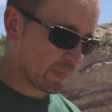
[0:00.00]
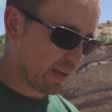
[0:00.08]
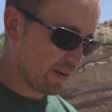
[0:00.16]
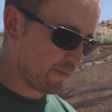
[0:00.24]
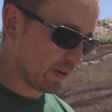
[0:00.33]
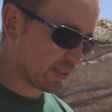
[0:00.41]

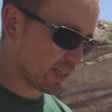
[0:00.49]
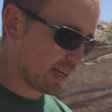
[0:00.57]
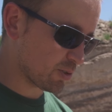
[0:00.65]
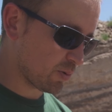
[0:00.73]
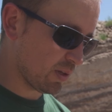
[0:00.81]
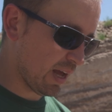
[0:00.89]
if it's
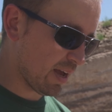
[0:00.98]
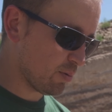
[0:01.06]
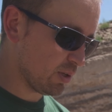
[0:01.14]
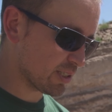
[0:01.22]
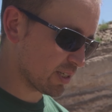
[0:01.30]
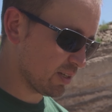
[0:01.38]
as
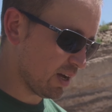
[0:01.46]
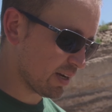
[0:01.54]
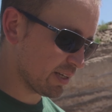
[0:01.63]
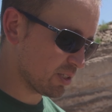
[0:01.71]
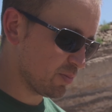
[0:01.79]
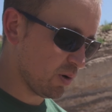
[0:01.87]
reliable as a
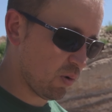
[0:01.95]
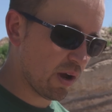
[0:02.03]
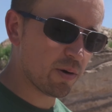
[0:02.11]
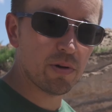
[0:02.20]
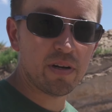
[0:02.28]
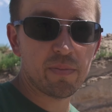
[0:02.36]
Glock is, but why
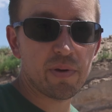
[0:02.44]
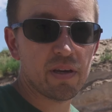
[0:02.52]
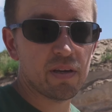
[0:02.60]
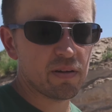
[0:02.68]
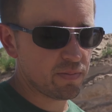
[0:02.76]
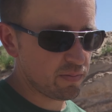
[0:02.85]
wouldn't it be
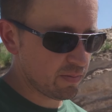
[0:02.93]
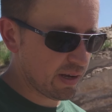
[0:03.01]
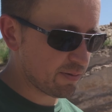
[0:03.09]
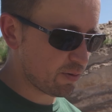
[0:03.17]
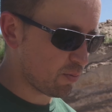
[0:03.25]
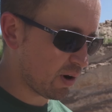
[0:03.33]

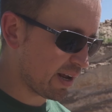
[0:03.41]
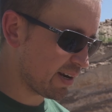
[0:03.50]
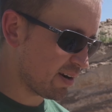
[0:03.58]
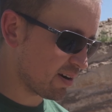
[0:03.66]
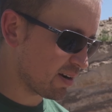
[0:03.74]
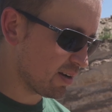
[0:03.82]
from right
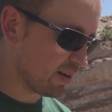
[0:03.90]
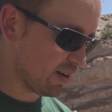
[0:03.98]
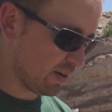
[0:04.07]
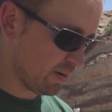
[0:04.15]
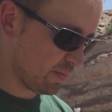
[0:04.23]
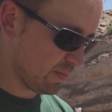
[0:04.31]
here?
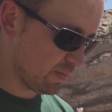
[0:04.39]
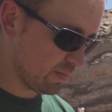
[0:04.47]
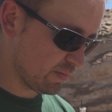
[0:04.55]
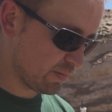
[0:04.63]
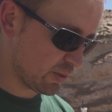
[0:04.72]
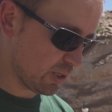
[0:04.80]

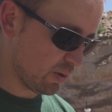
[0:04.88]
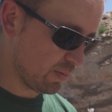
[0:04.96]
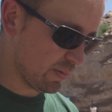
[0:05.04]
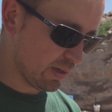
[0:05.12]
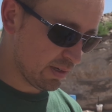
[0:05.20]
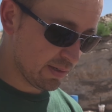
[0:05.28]
So,
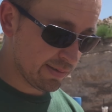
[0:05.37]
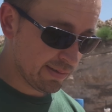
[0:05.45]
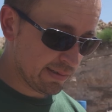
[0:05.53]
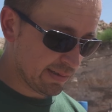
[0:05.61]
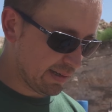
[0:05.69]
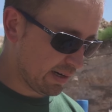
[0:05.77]

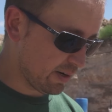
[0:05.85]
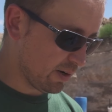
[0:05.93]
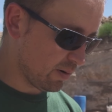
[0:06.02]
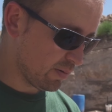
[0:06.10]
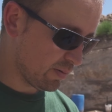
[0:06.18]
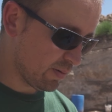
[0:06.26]
I don't
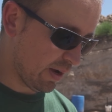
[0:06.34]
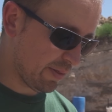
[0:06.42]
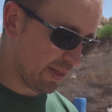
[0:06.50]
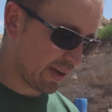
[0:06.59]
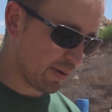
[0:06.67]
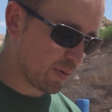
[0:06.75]
know. I
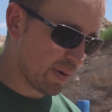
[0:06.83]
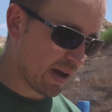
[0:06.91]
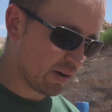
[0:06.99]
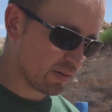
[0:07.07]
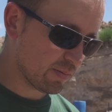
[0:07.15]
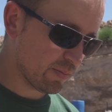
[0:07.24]
think I'm
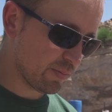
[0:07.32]
about